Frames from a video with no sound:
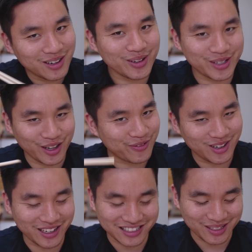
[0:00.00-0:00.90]
Okay, I feel
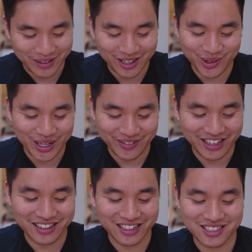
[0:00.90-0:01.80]
like that's a better way of
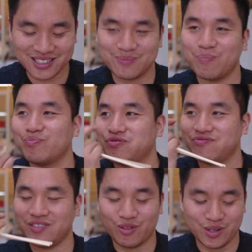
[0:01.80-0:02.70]
eating this. Just
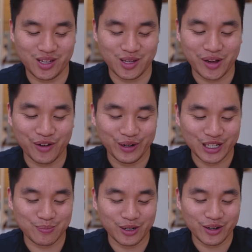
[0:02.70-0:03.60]
hold it in your mouth and
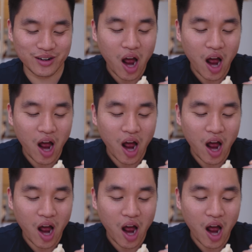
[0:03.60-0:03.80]
explode.